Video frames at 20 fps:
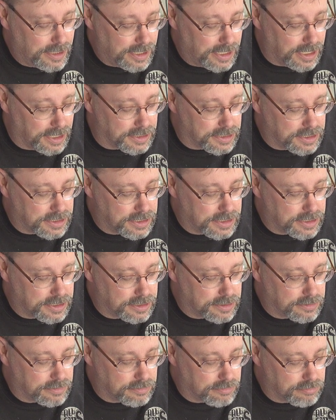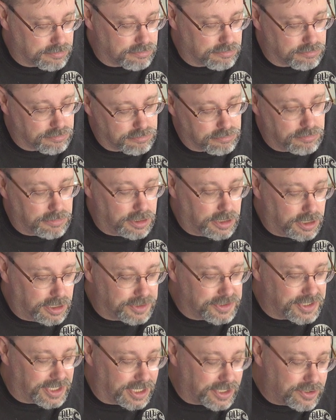It's
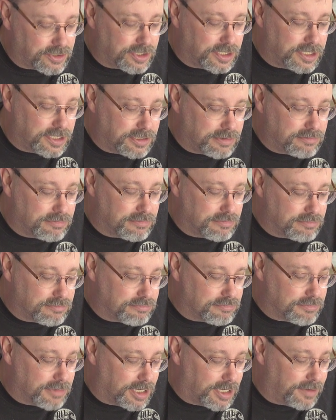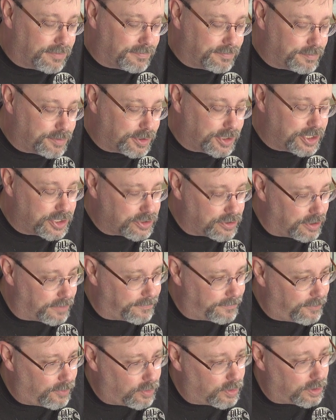actually pretty
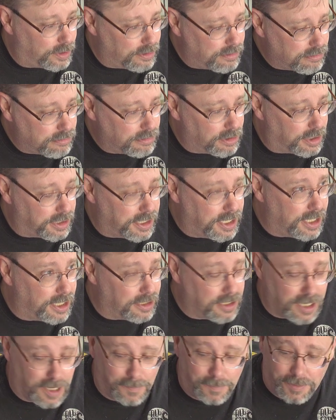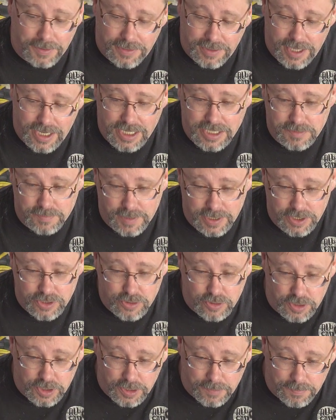straightforward. Again, a couple of things. Make
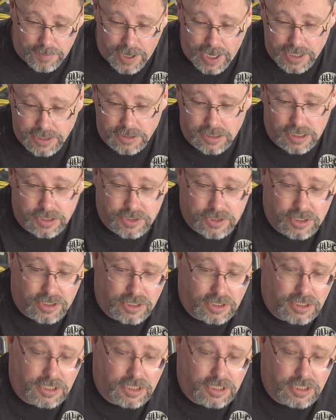sure you practice.